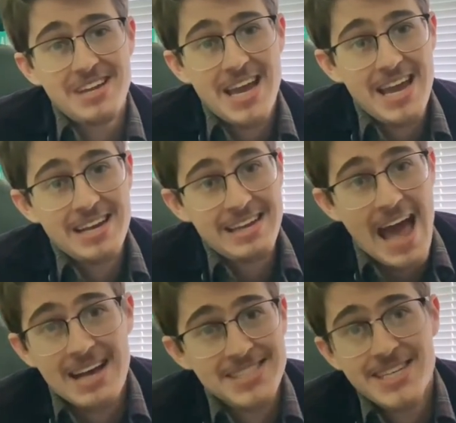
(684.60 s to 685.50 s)
in
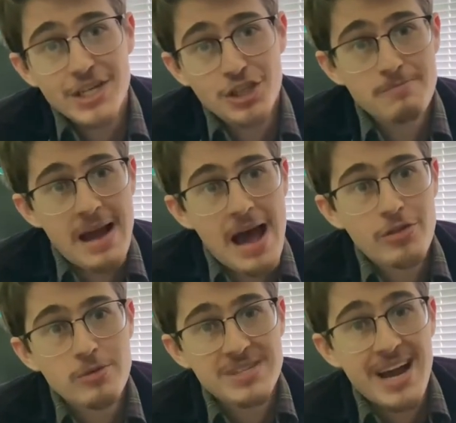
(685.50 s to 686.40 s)
gas station
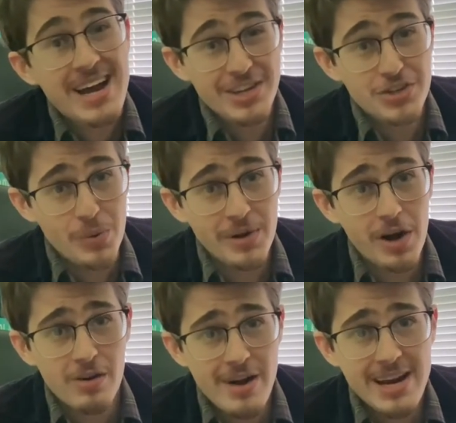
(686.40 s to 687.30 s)
bathrooms kind of do it
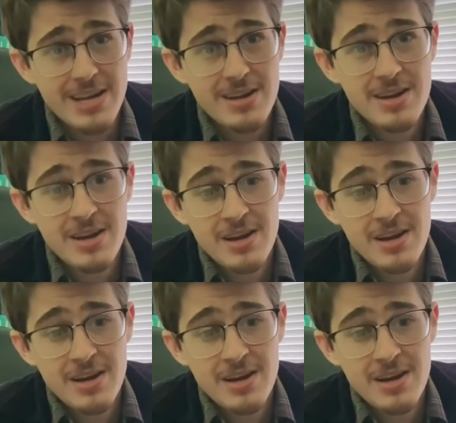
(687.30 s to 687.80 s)
already,